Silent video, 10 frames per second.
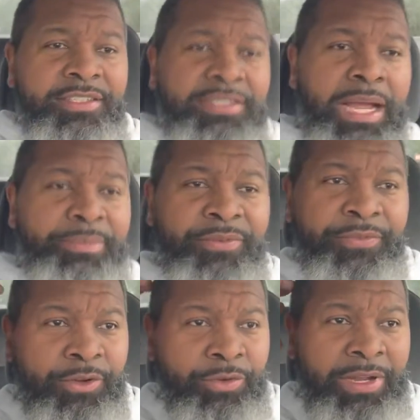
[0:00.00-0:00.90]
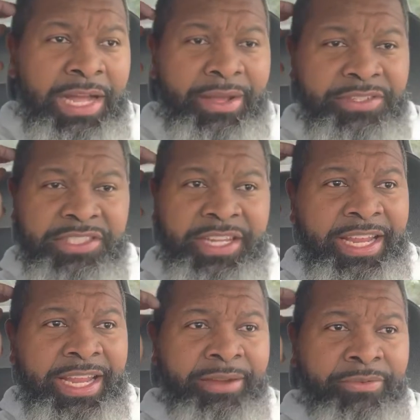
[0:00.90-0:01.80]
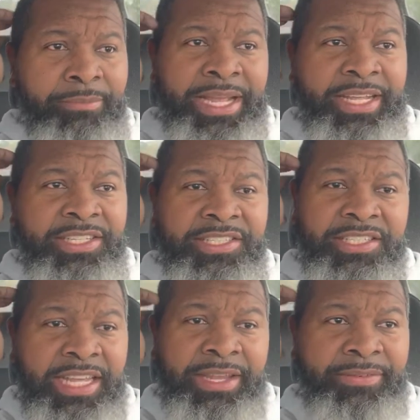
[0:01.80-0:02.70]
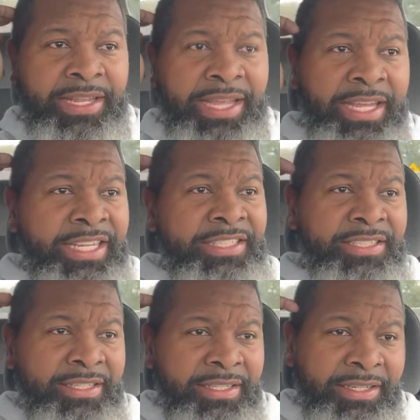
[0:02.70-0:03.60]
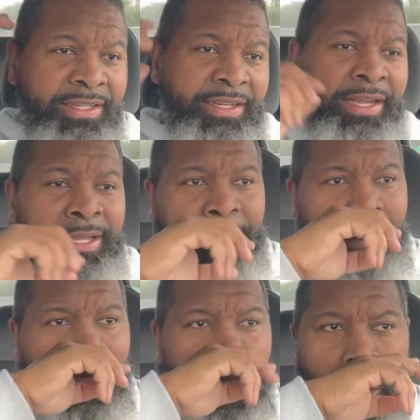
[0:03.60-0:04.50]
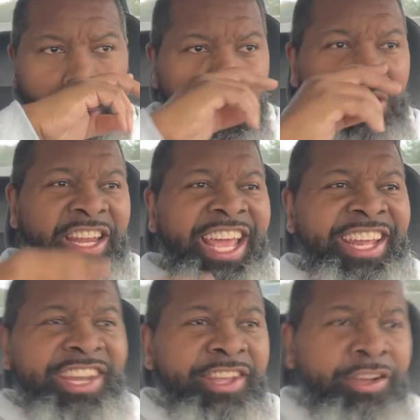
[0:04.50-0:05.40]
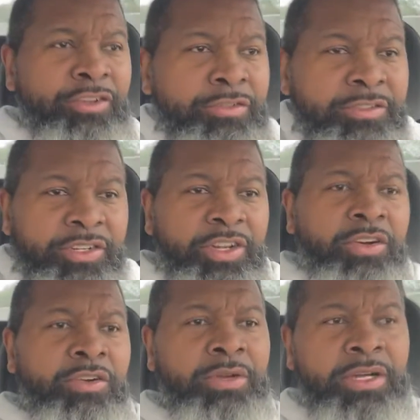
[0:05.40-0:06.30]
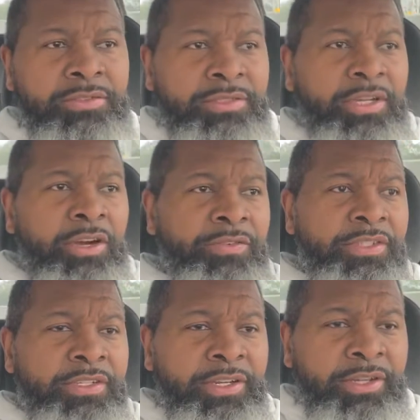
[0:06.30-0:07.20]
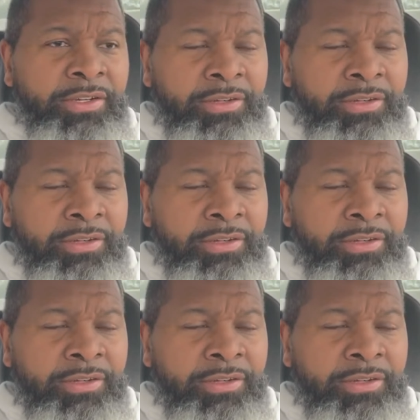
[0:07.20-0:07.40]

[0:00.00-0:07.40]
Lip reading: type of food obviously came from back in the slave days and related, you know, who knows, over, you know,